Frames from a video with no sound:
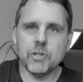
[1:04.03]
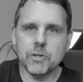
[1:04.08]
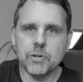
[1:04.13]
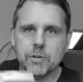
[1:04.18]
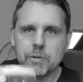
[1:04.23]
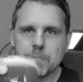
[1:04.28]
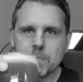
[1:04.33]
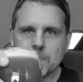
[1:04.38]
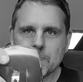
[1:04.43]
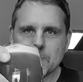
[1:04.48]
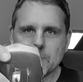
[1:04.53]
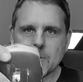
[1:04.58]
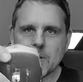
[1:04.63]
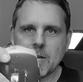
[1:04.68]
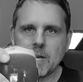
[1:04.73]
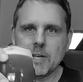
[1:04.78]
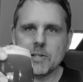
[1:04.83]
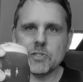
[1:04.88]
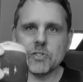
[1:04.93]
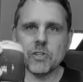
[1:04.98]
you,
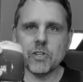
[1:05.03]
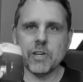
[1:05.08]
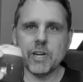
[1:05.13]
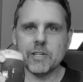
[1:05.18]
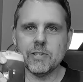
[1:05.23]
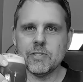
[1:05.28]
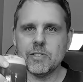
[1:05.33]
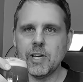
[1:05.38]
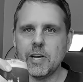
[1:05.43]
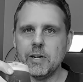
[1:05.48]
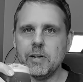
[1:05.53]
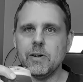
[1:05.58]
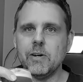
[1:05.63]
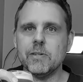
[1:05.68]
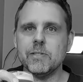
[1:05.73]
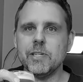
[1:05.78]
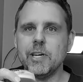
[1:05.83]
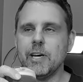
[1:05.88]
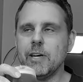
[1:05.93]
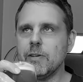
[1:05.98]
here's to the next 10
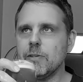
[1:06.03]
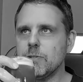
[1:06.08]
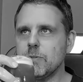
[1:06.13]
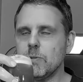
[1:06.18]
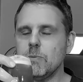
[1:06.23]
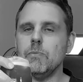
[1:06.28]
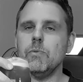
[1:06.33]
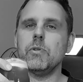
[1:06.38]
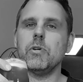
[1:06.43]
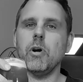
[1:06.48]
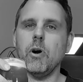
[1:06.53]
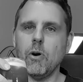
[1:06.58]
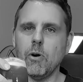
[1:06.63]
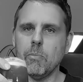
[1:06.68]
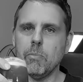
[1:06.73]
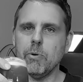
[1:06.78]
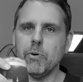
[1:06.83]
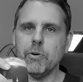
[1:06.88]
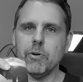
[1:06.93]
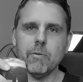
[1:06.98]
cocktails with
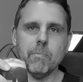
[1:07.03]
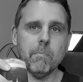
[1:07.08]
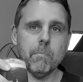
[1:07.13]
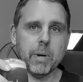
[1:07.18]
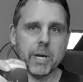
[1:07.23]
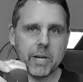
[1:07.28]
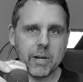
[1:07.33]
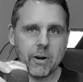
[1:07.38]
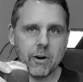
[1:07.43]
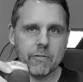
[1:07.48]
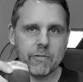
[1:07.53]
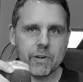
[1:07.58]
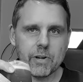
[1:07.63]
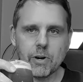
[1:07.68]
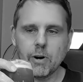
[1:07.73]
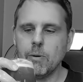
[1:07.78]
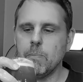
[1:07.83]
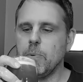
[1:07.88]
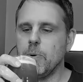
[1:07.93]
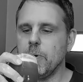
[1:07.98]
cold brew, Beat Coffee
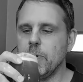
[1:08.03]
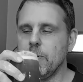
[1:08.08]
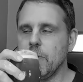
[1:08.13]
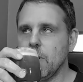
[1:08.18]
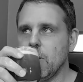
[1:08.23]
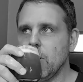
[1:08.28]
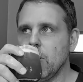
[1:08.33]
cold brew.